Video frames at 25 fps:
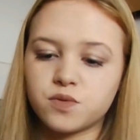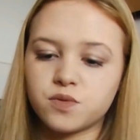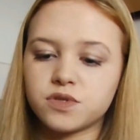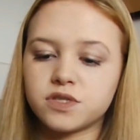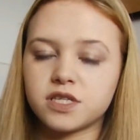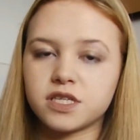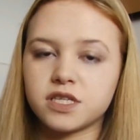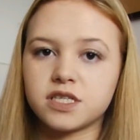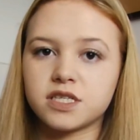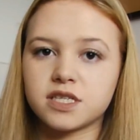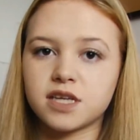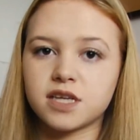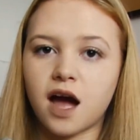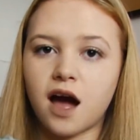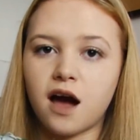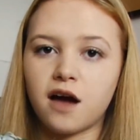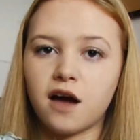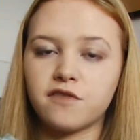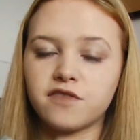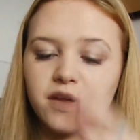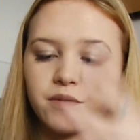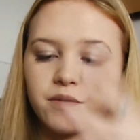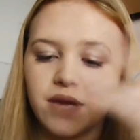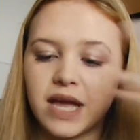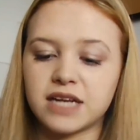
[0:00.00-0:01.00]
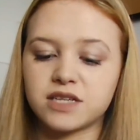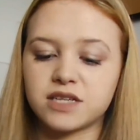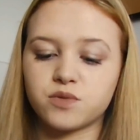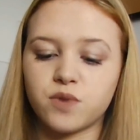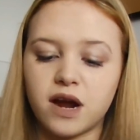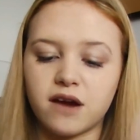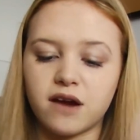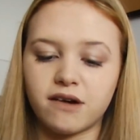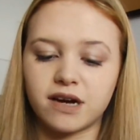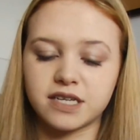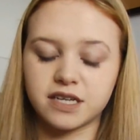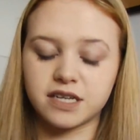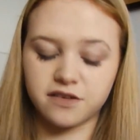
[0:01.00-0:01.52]
was the scarf that we had to
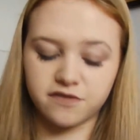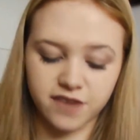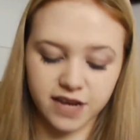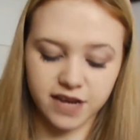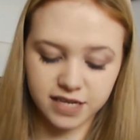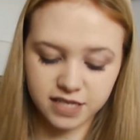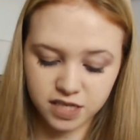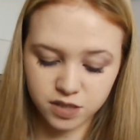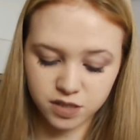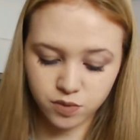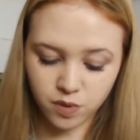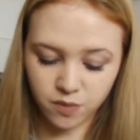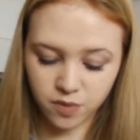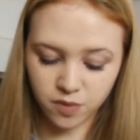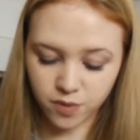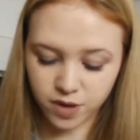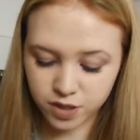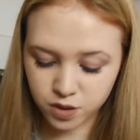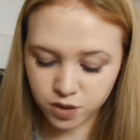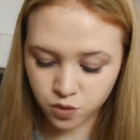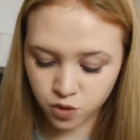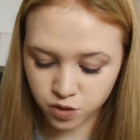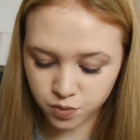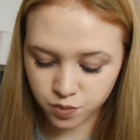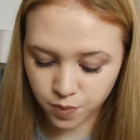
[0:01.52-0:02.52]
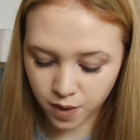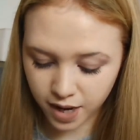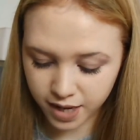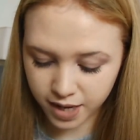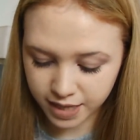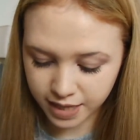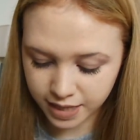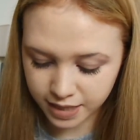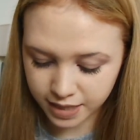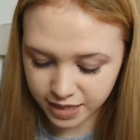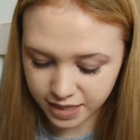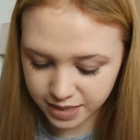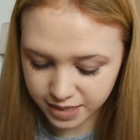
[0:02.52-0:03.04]
wear around our faces when we went quad
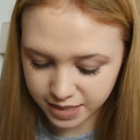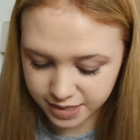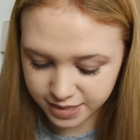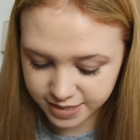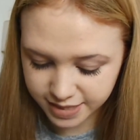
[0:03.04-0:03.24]
biking in the